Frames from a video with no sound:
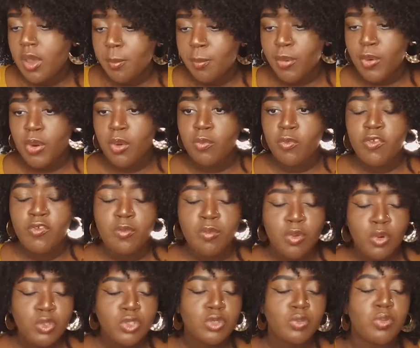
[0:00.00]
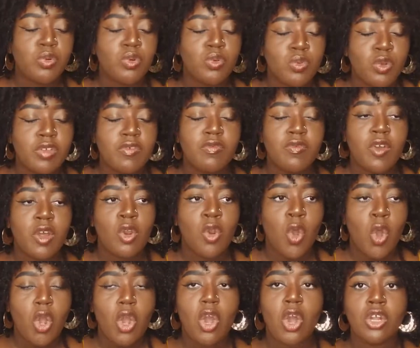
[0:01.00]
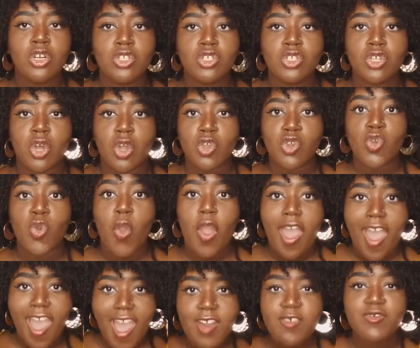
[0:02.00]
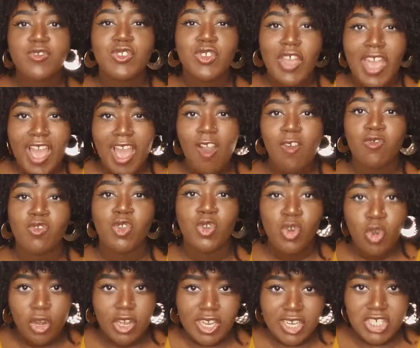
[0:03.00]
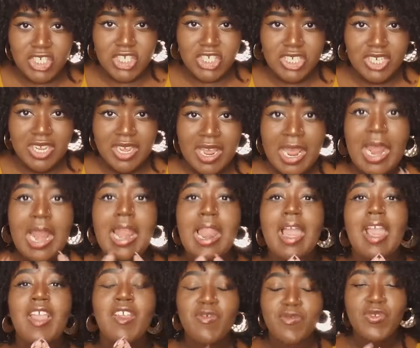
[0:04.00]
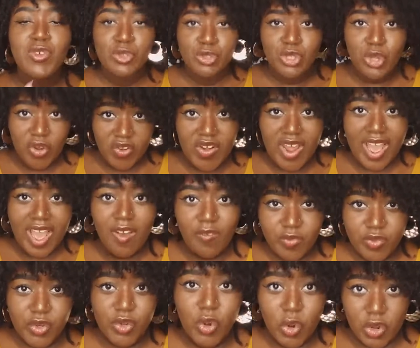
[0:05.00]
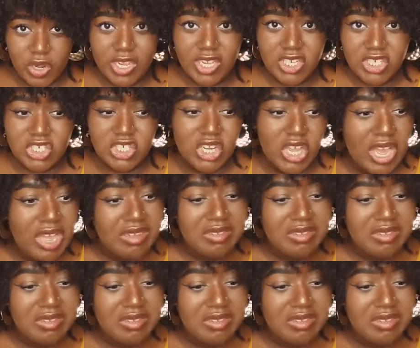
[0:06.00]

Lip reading: But with long answer, you have to have the knowledge. Like, if you don't have the knowledge,